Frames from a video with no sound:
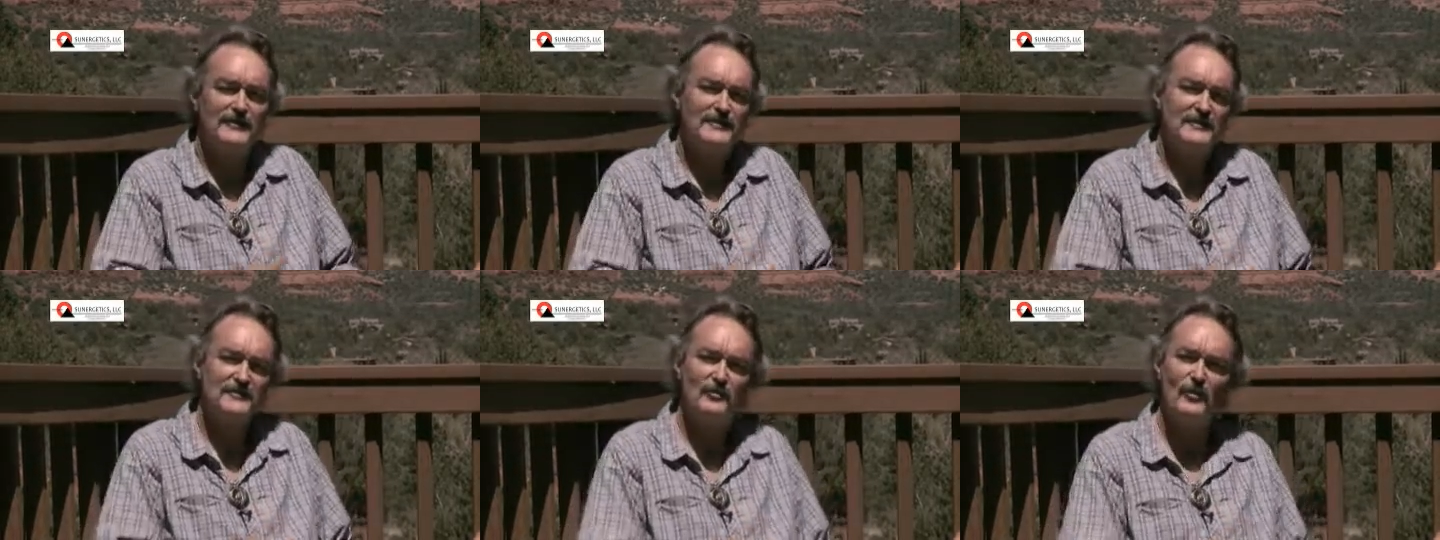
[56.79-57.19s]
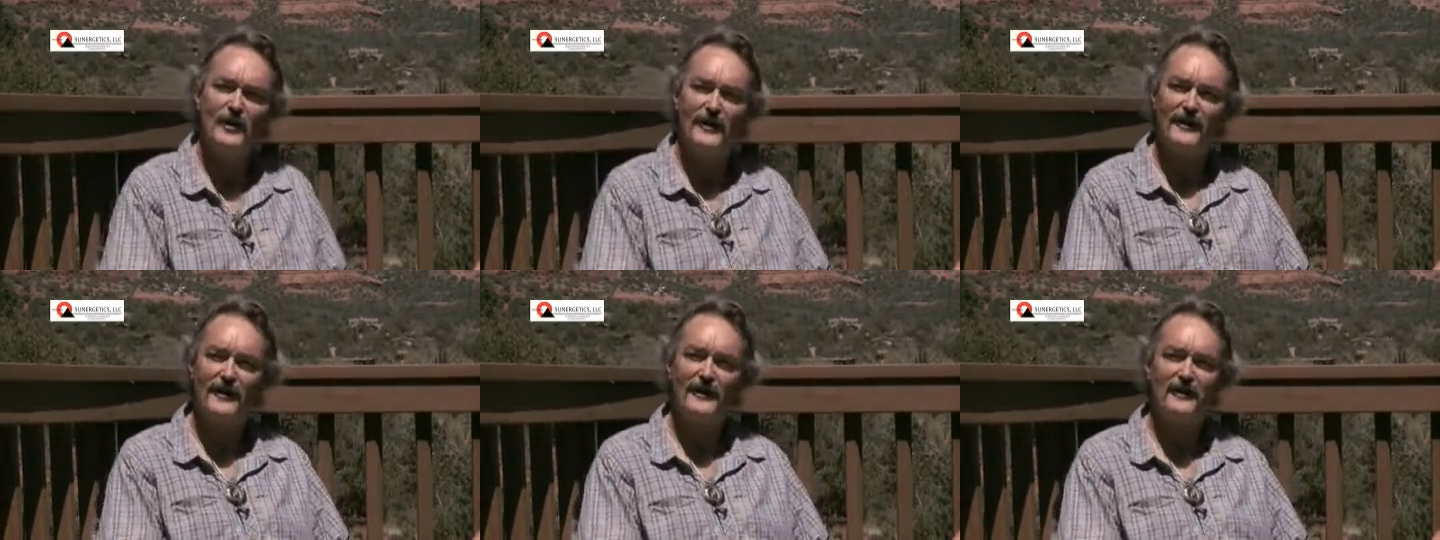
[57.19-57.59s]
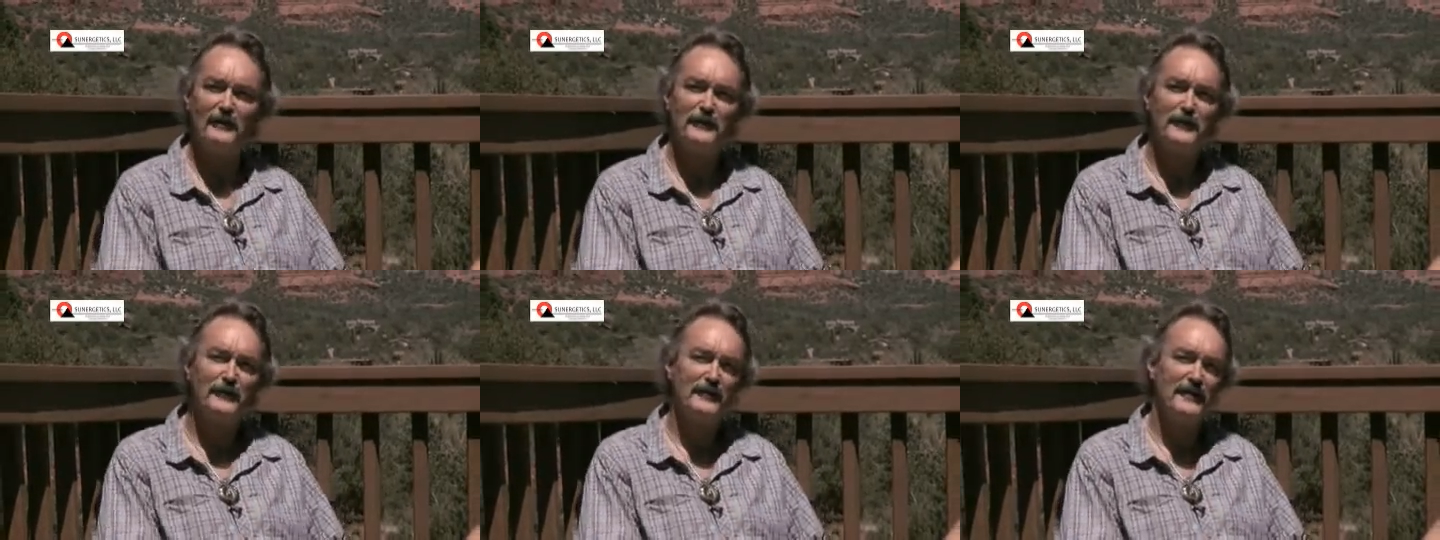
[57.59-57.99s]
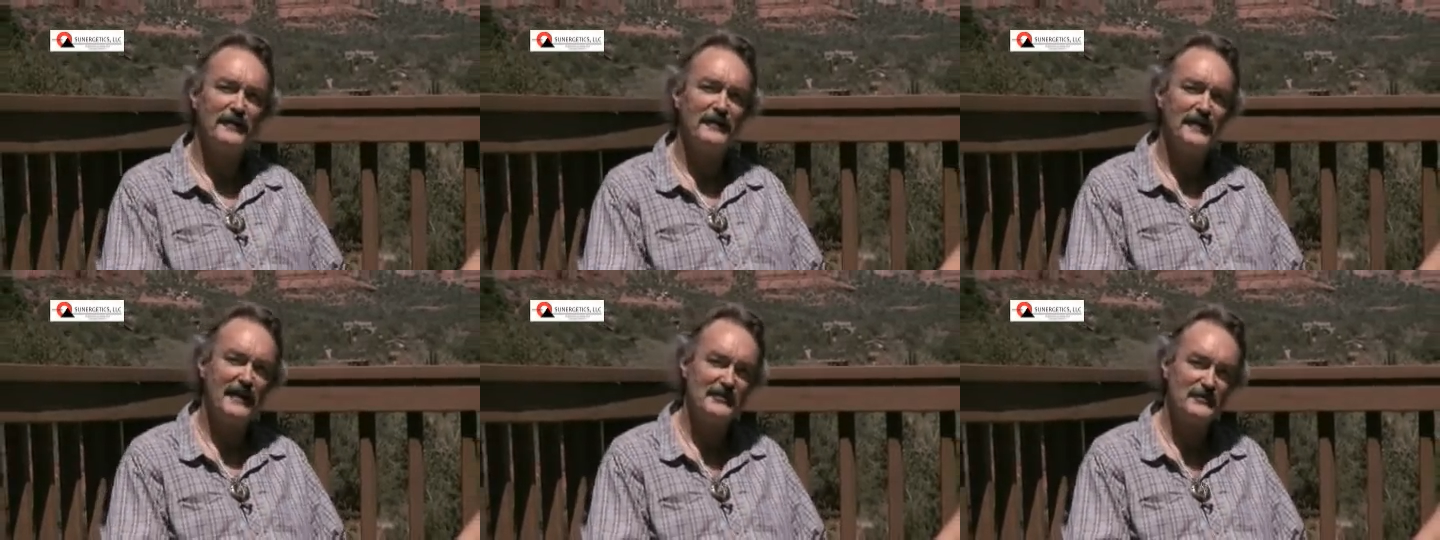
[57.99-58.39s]
this is weird, I don't feel
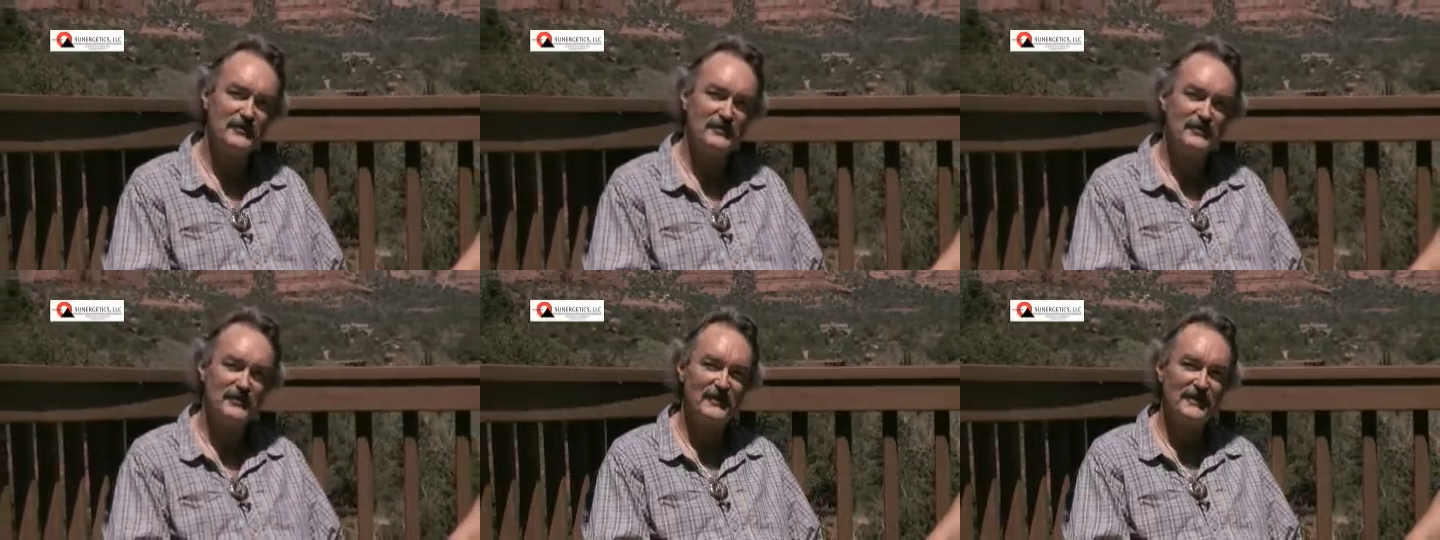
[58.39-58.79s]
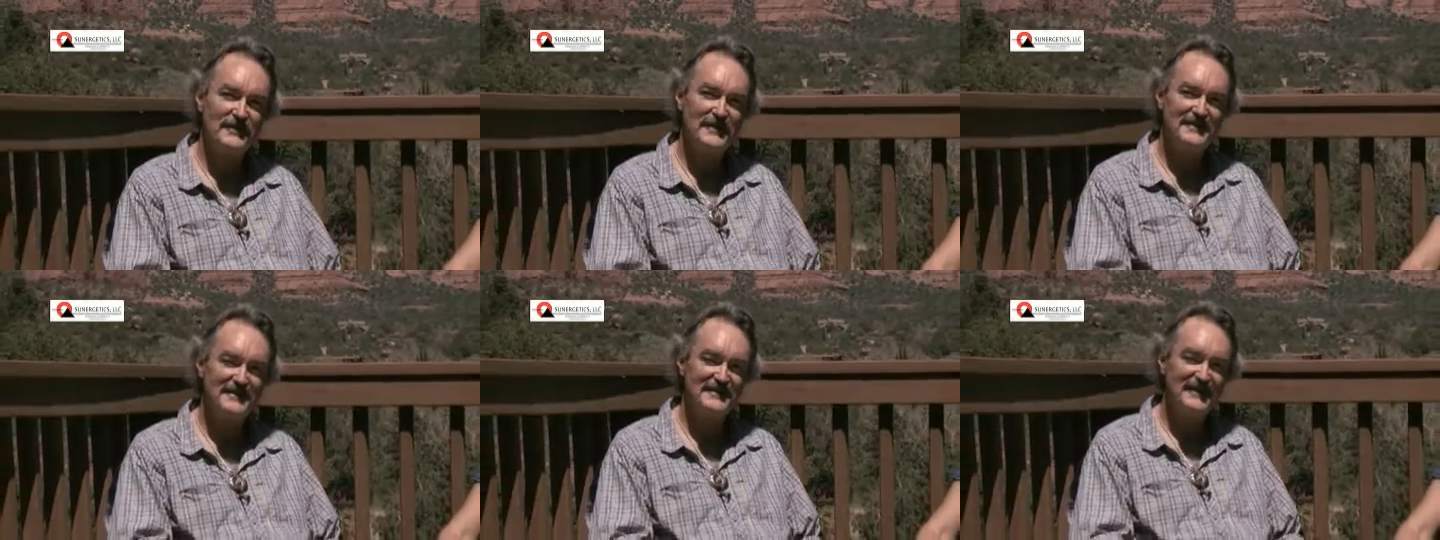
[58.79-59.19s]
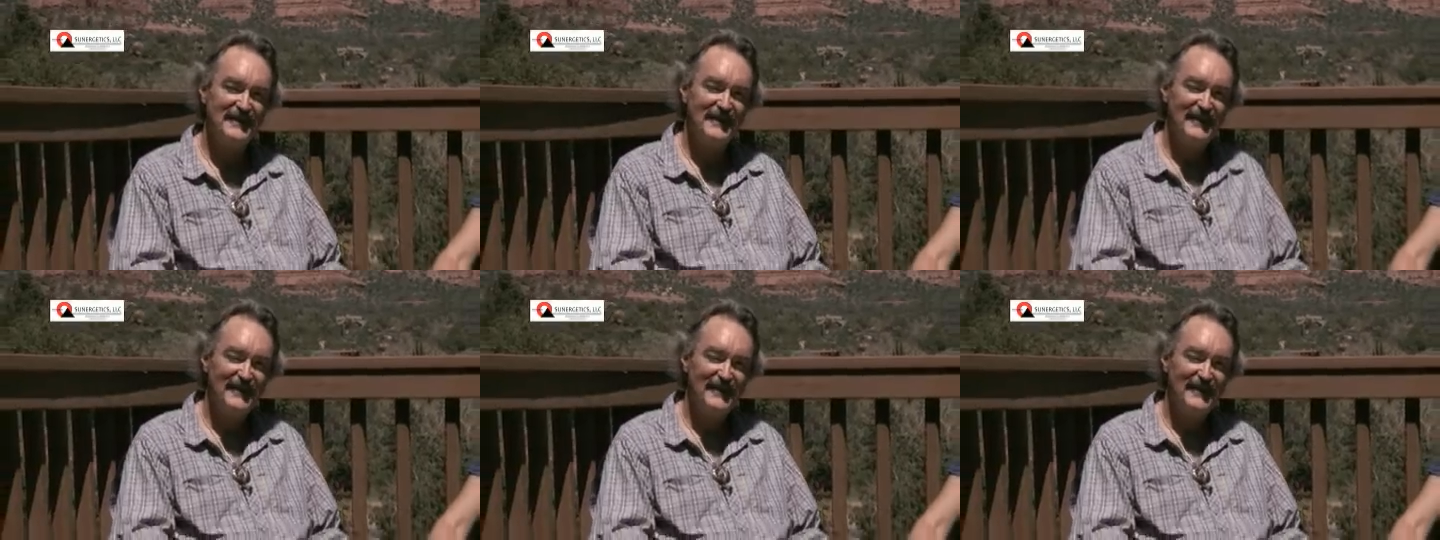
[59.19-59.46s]
very natural doing this.